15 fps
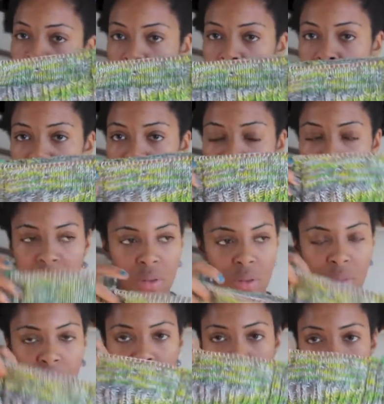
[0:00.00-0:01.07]
I
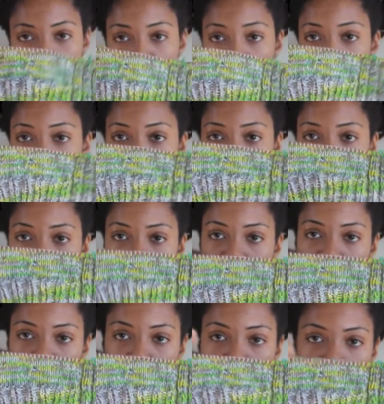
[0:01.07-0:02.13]
started this week, and
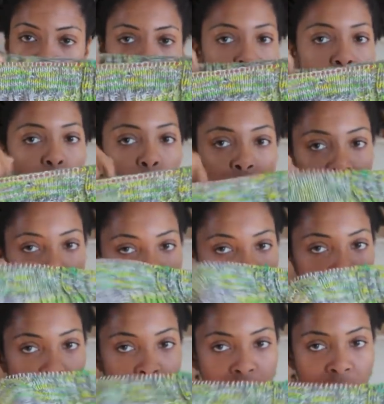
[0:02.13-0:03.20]
it's going. It's not
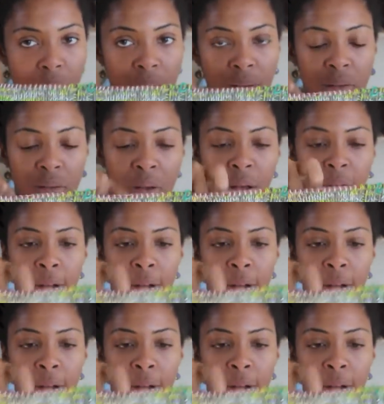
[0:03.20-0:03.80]
super fast,